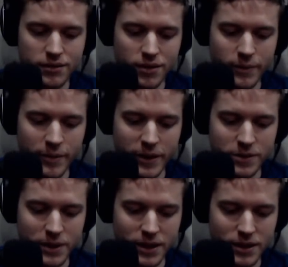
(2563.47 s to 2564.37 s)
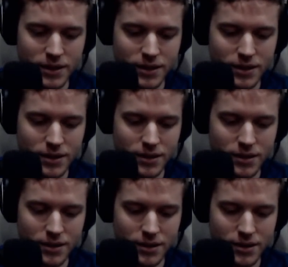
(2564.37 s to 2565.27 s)
on my mouse pad
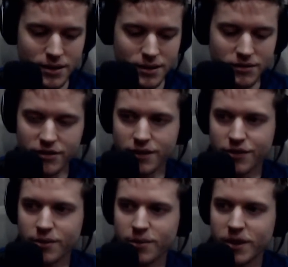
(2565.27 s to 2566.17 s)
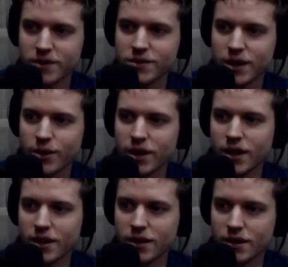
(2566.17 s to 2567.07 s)
right in front of my mouse, so now I
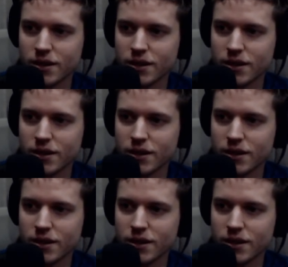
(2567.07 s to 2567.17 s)
can't